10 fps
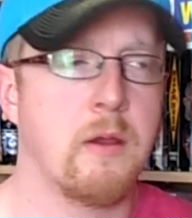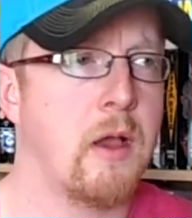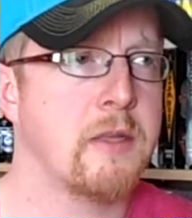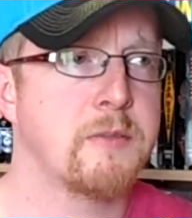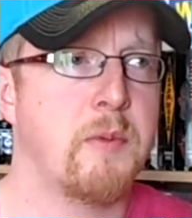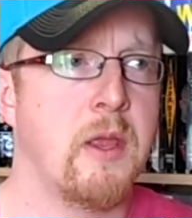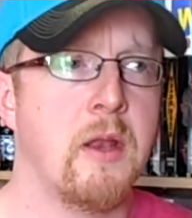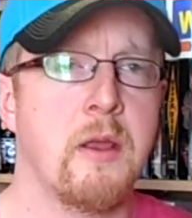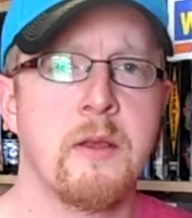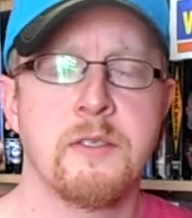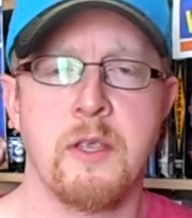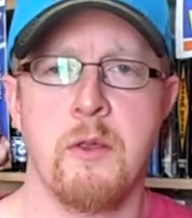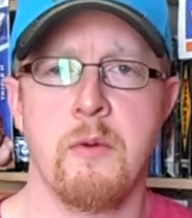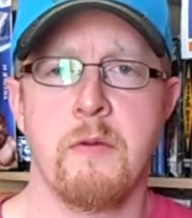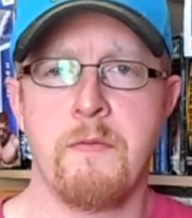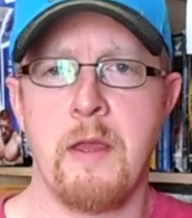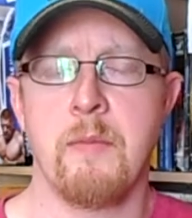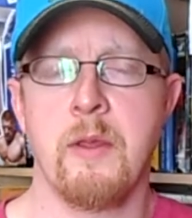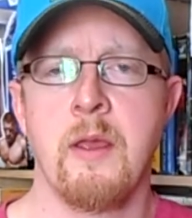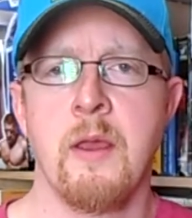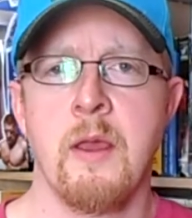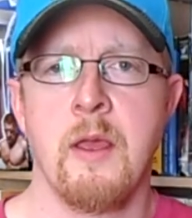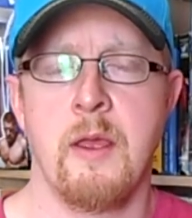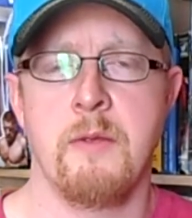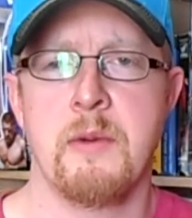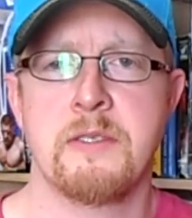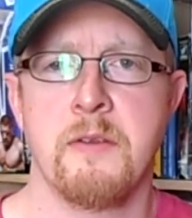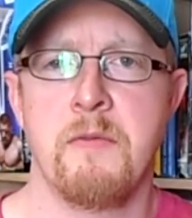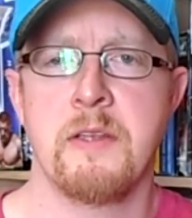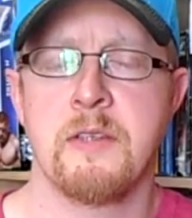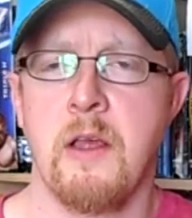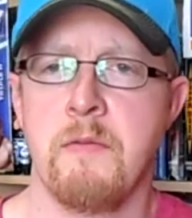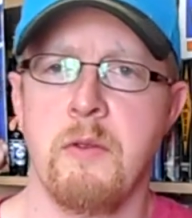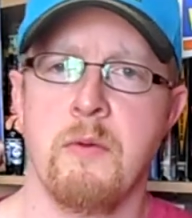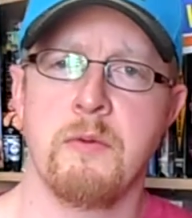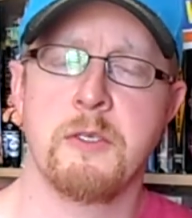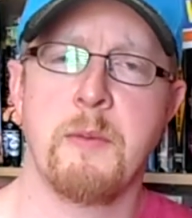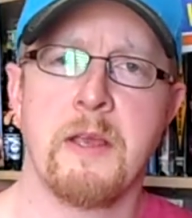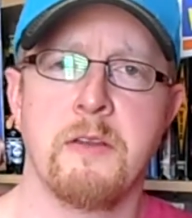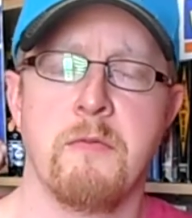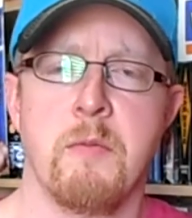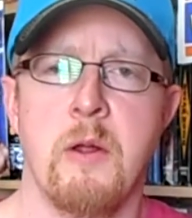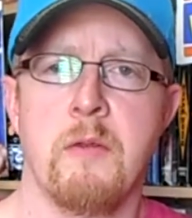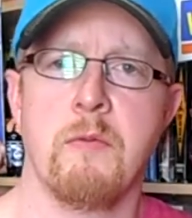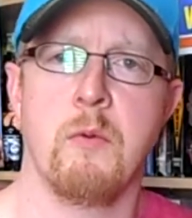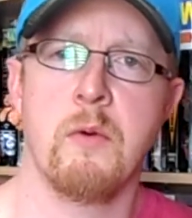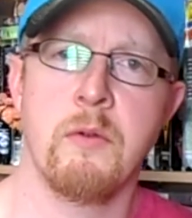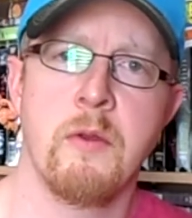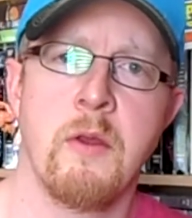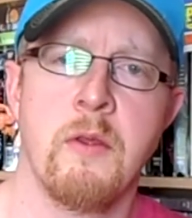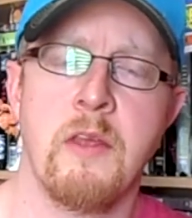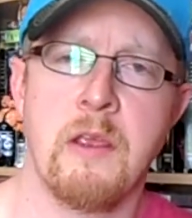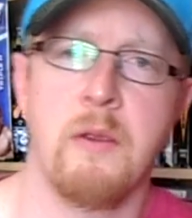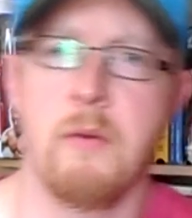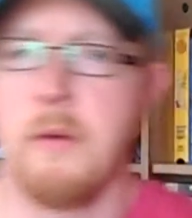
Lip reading: Godspeed to you and your family. And the wrestling fans love you and respect you from all over the world. Thank you.